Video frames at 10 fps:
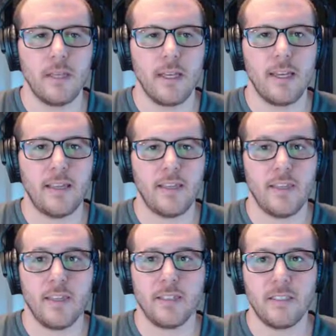And
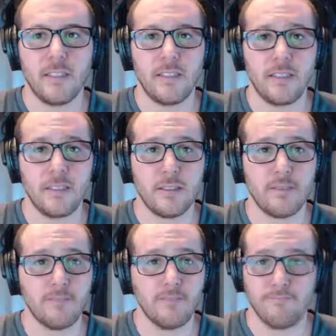this is
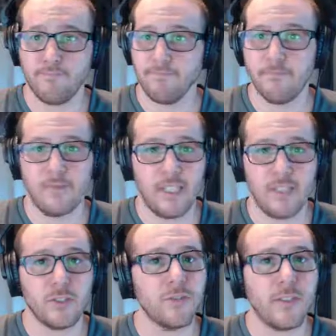the
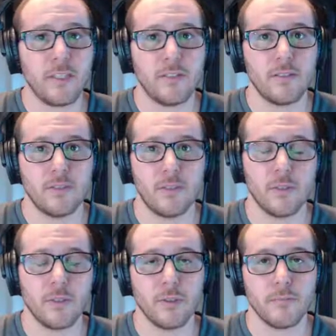interface
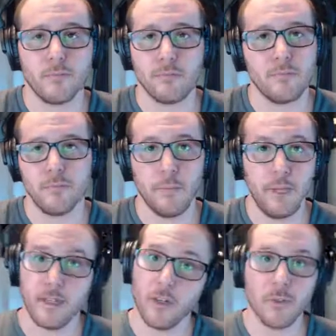for
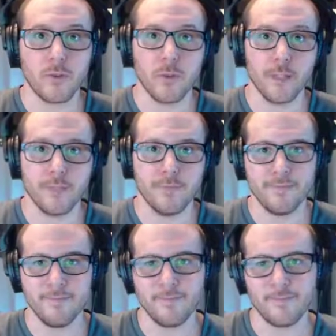buying an altcoin.
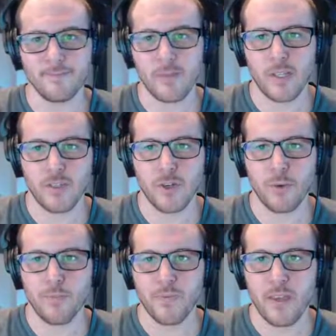
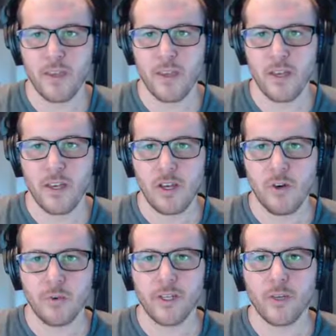So
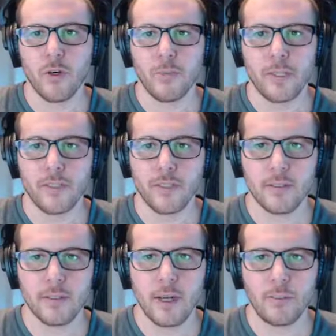we're going to go up here to
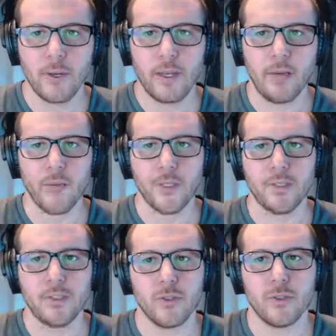the top right, and we're going
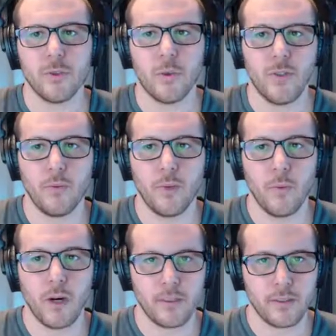to search for one that we
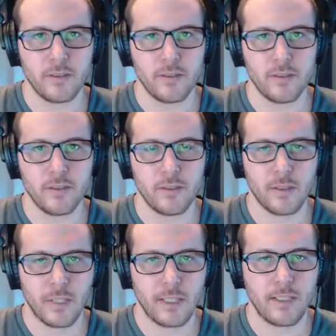want.
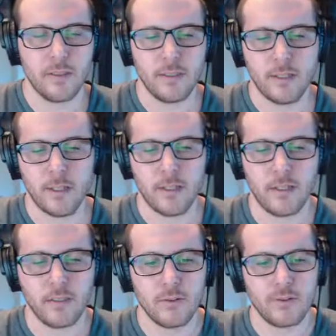Okay.
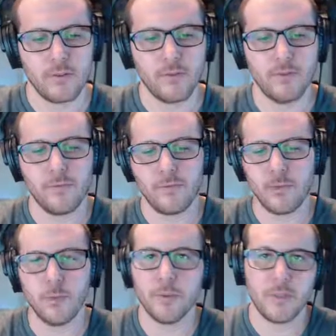Now, for
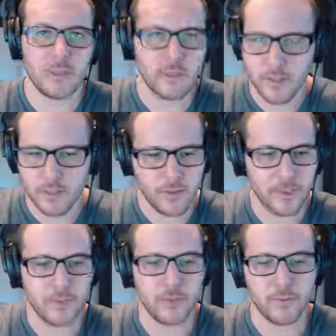the purposes of this
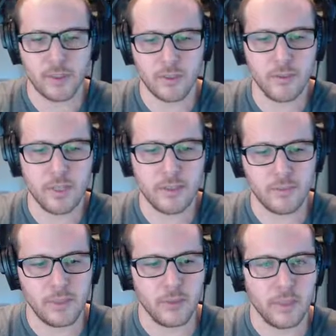video, I'm just going to buy
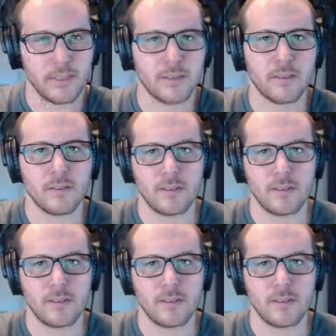some EOS.